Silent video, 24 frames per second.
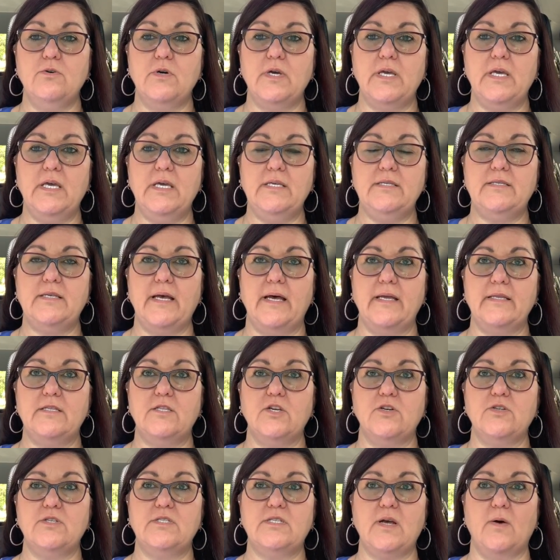he said,
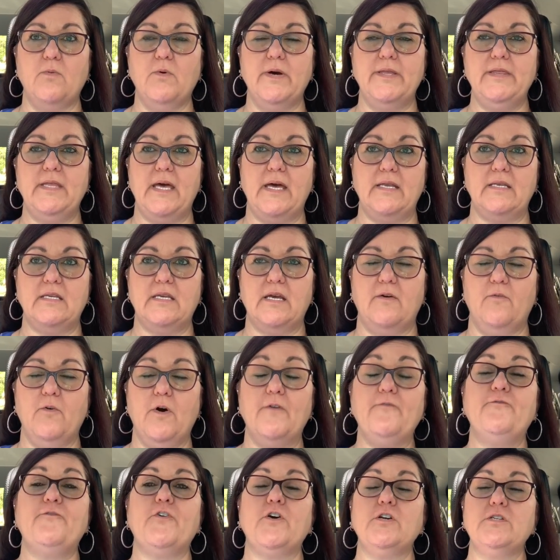there's someone that,
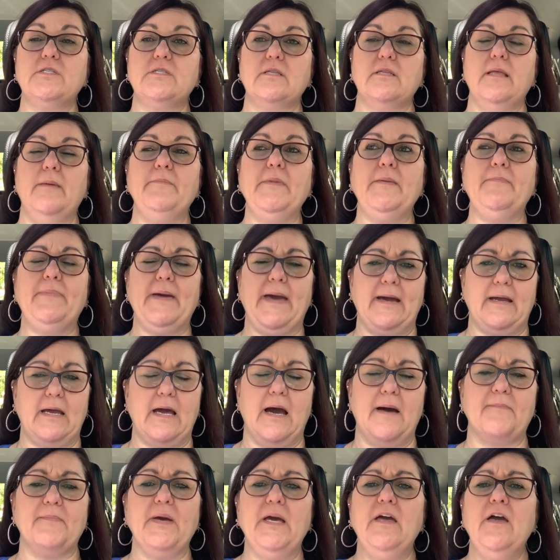well, first, let me back
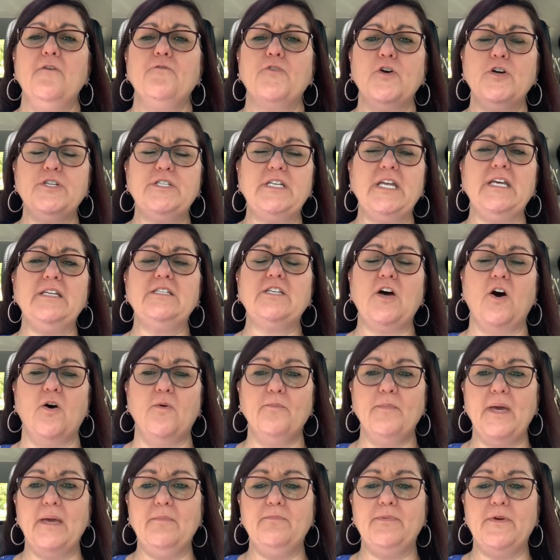up. First, he
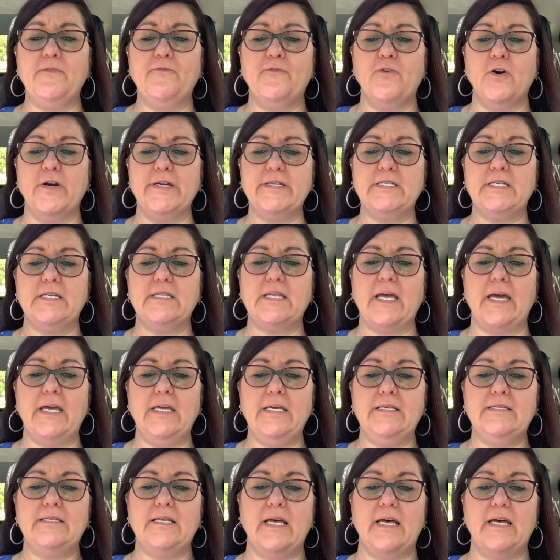told me before he did that,
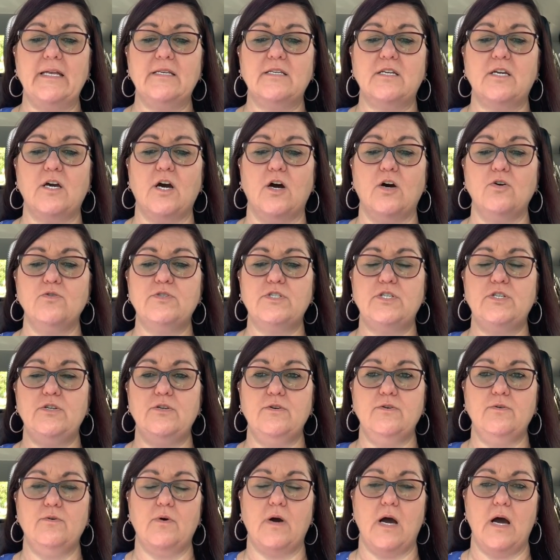he said, go
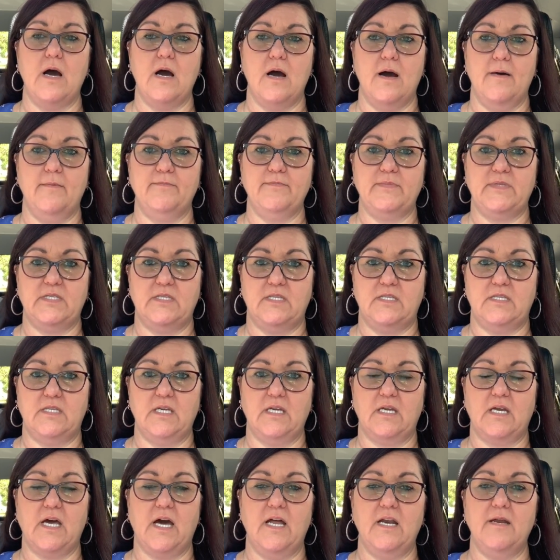to
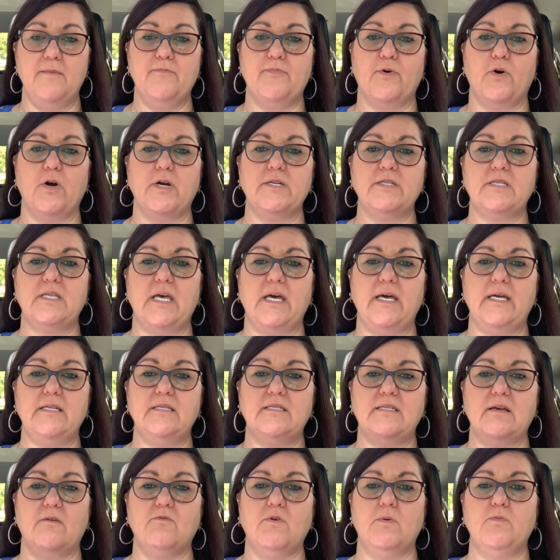the cutting board, that
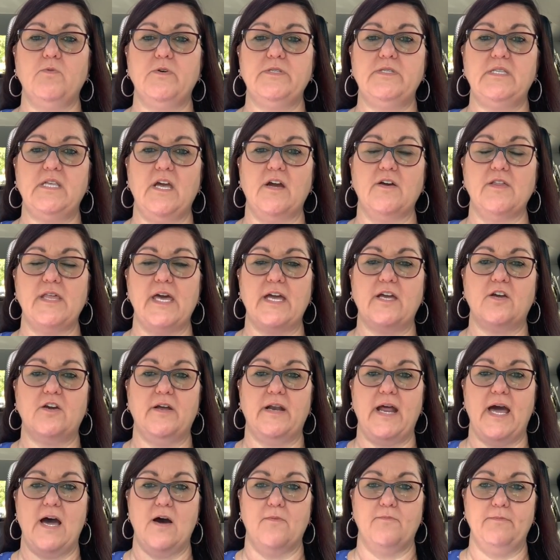someone was there that
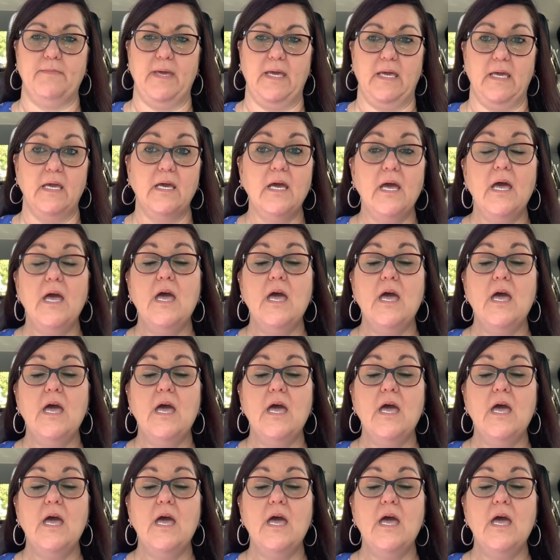could help me,